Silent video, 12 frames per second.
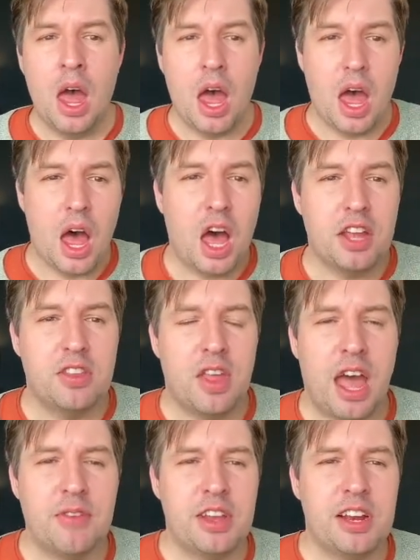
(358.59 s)
I
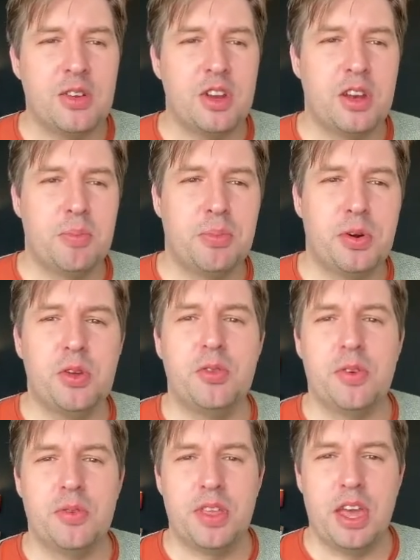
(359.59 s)
have included a proof
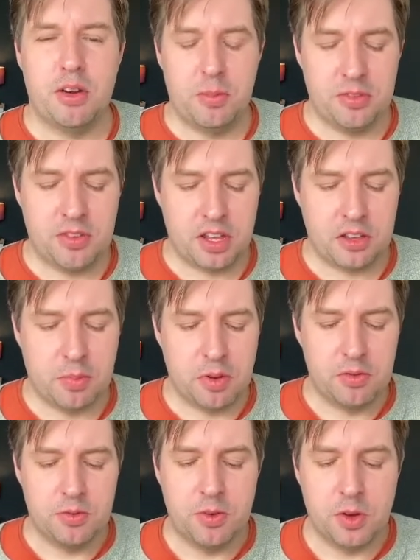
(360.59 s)
of theorem
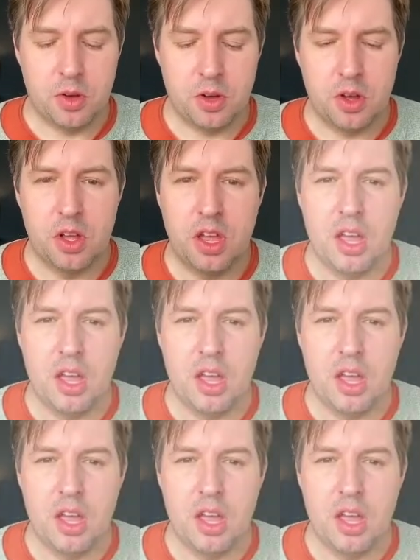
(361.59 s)
6.4